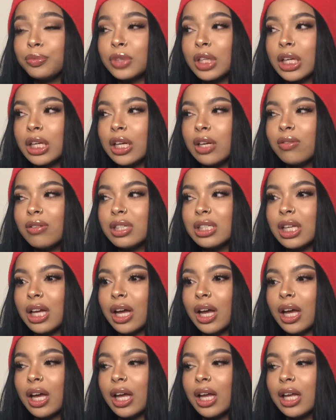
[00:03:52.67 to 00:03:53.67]
And he's
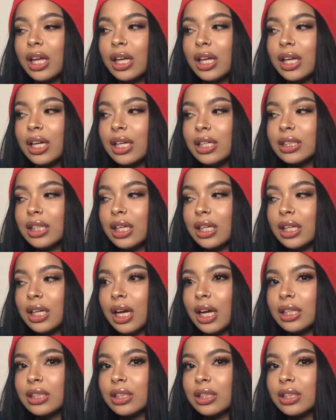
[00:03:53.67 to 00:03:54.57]
like, yeah,